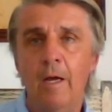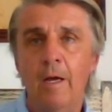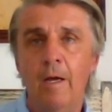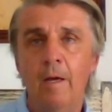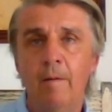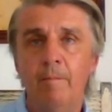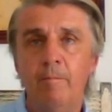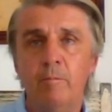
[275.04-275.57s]

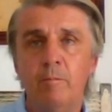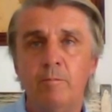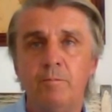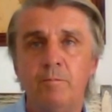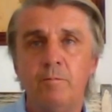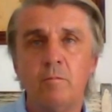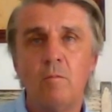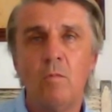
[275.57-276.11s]
um,
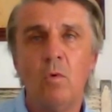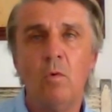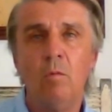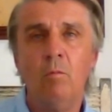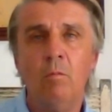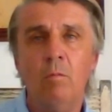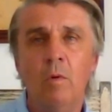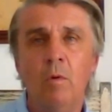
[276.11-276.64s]

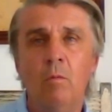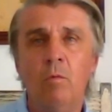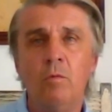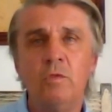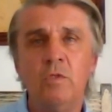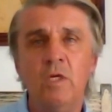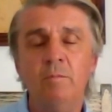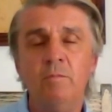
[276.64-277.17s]

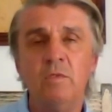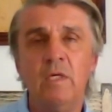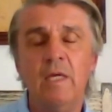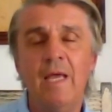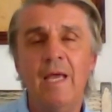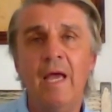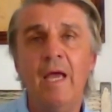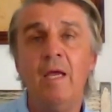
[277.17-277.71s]
all
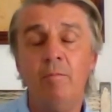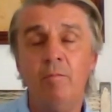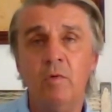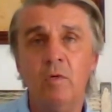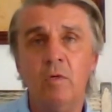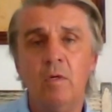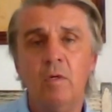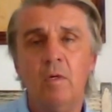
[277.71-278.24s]
seems
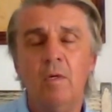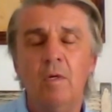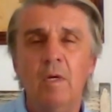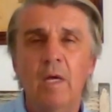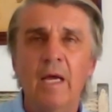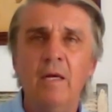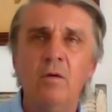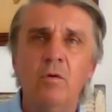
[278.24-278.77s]
aimed
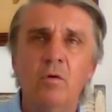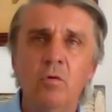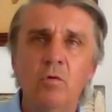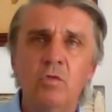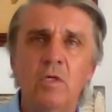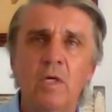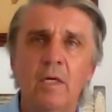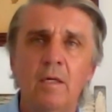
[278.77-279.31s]
at
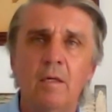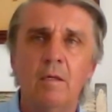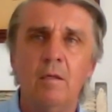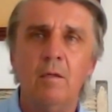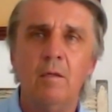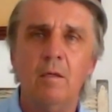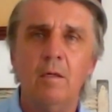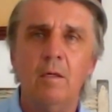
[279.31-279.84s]
inducing
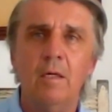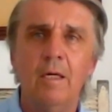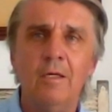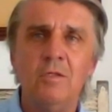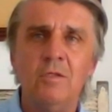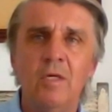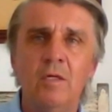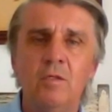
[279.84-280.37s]

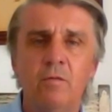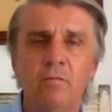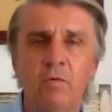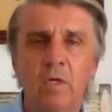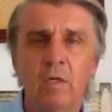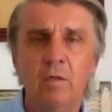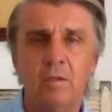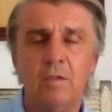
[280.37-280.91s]
a sense
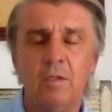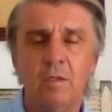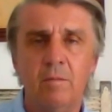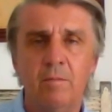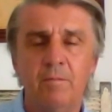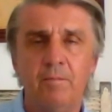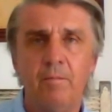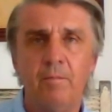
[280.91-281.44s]
of guilt
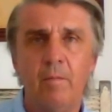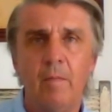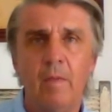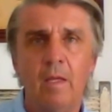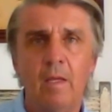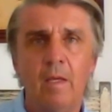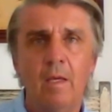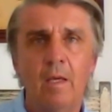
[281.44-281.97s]

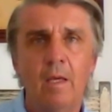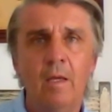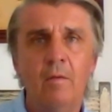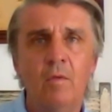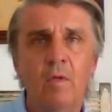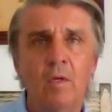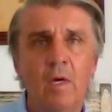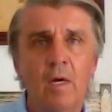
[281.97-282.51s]

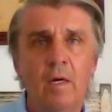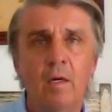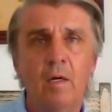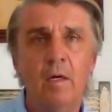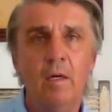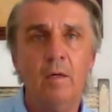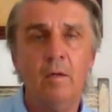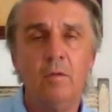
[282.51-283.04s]
in the
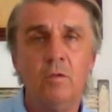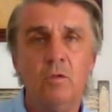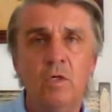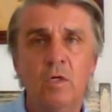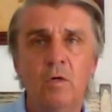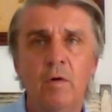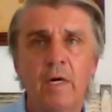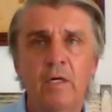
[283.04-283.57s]
younger
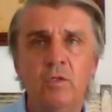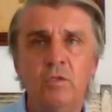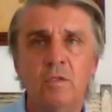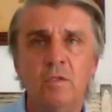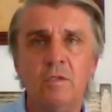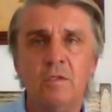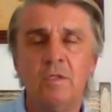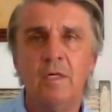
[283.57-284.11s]

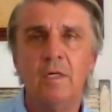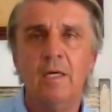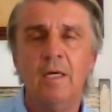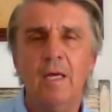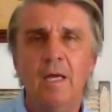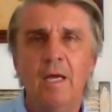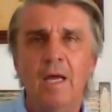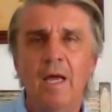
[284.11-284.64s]
generations.
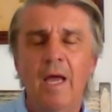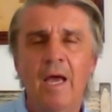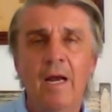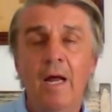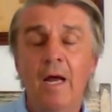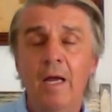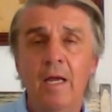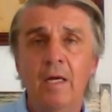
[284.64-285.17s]

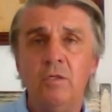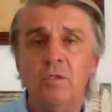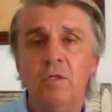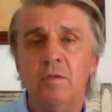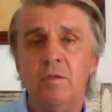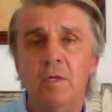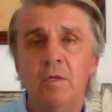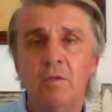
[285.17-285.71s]
And I
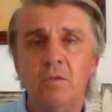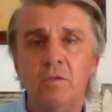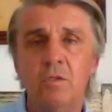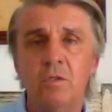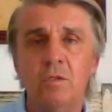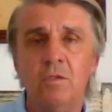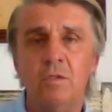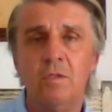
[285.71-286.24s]
actually think this
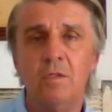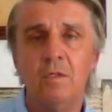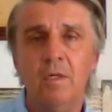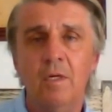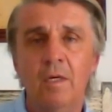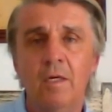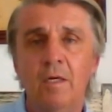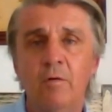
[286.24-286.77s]
is
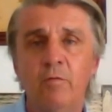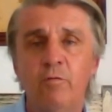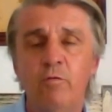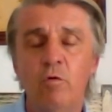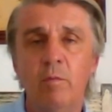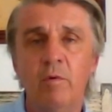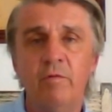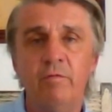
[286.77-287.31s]
a
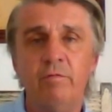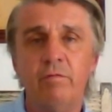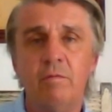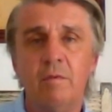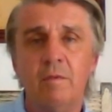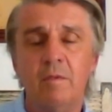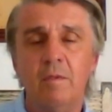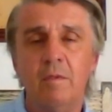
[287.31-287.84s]
form of
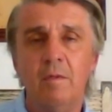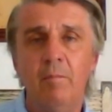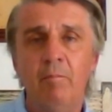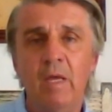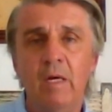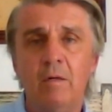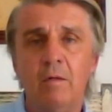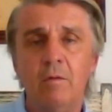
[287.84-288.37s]

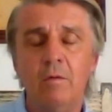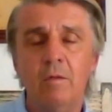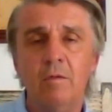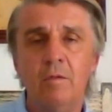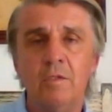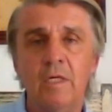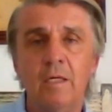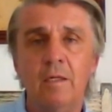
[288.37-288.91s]
mental
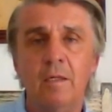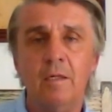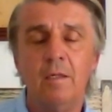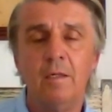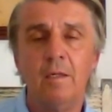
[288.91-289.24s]
cruelty.